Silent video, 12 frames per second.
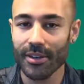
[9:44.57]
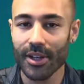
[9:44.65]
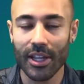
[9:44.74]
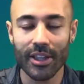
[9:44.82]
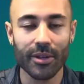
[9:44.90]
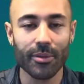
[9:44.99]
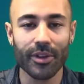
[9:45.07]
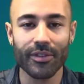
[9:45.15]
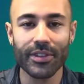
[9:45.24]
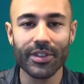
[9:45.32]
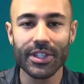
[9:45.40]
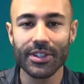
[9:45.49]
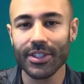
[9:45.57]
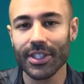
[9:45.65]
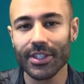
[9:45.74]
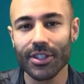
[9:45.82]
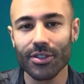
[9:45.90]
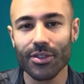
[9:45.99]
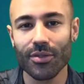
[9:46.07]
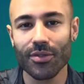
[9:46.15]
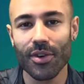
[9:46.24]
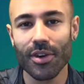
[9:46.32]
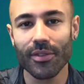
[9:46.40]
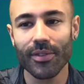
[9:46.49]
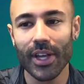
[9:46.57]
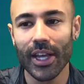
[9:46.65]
I think about 15 or 16 so far.